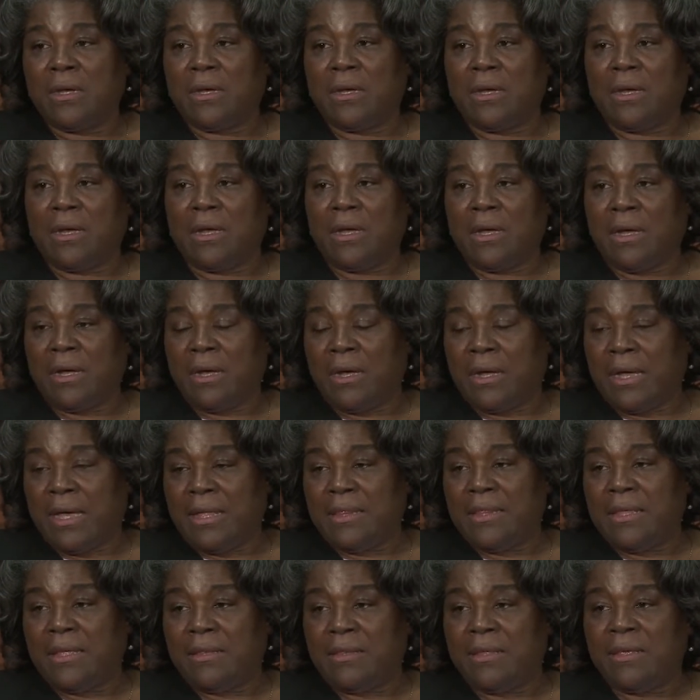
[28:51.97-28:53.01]
uh,
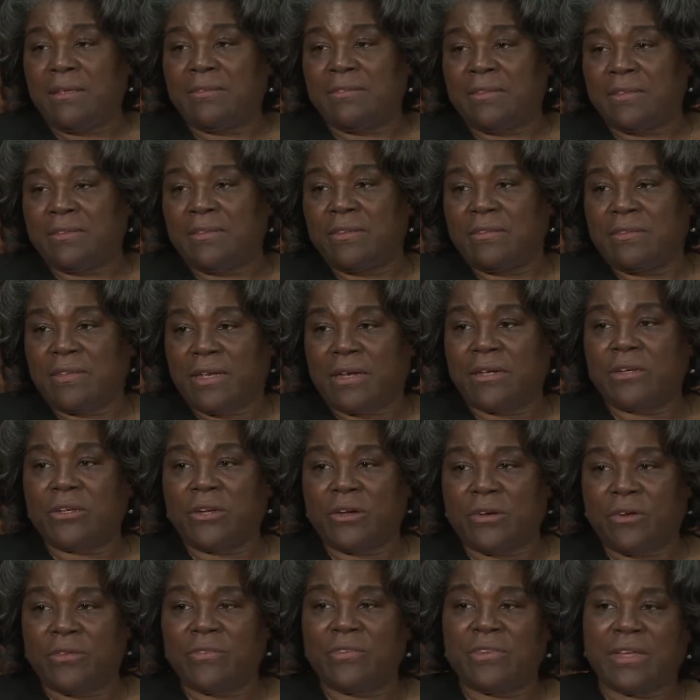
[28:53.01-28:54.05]
and then the assistant
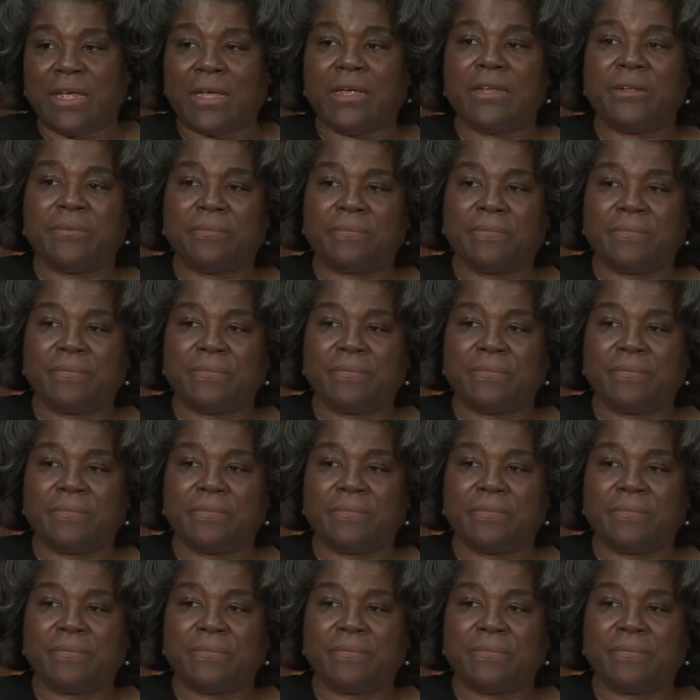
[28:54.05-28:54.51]
secretary of state.